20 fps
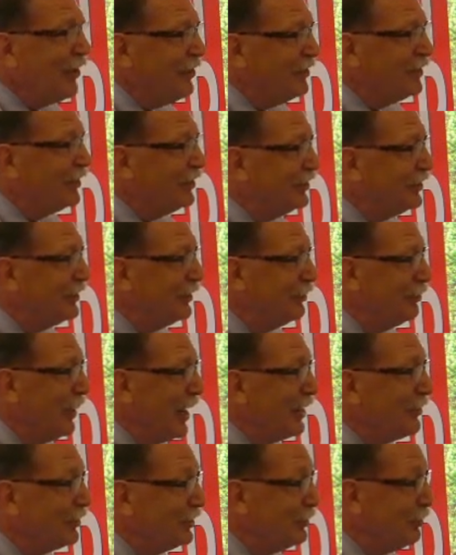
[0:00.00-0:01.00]
largest
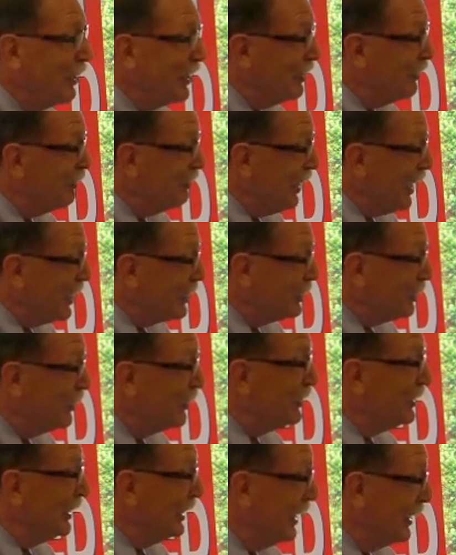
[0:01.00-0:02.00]
mattress
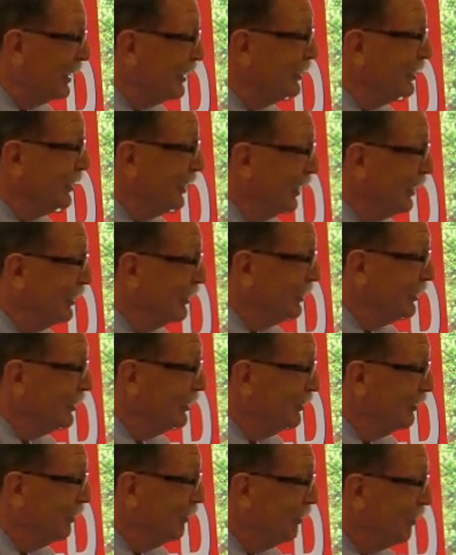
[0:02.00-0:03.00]
manufacturer in the United States.
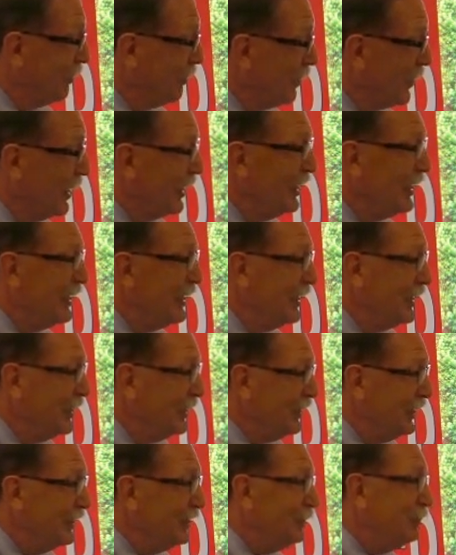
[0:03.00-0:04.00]

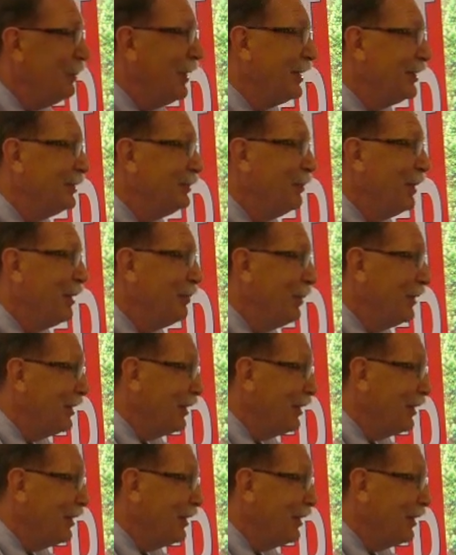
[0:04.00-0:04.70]
This bed is made